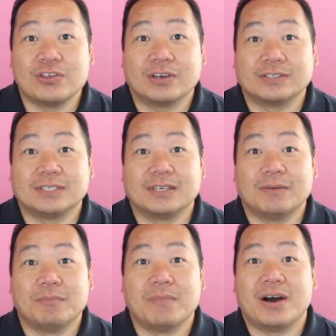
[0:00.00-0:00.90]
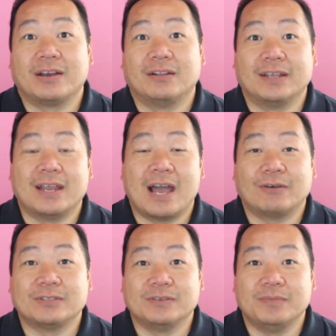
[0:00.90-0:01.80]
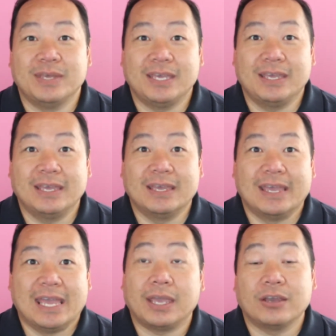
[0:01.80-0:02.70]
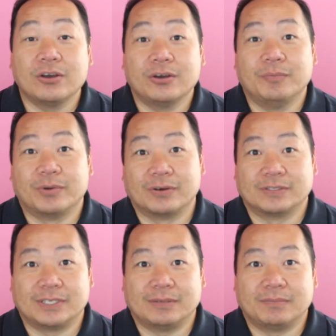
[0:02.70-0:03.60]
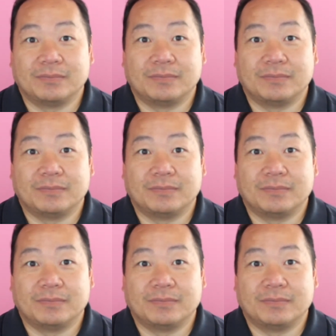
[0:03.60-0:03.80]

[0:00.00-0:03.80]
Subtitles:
just modeling how to be a good person.